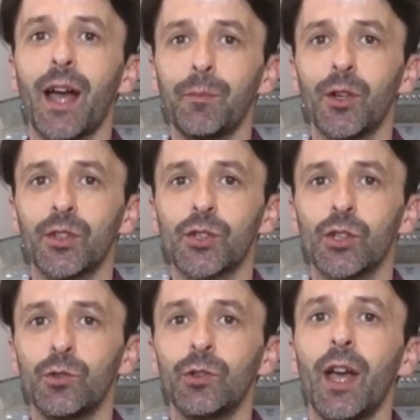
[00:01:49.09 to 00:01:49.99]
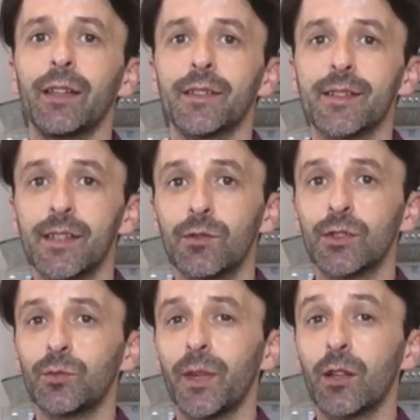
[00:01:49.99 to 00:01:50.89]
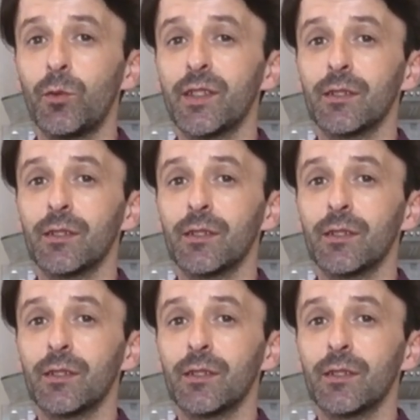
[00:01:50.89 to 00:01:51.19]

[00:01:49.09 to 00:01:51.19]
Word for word: i'm gonna show you and the secret to make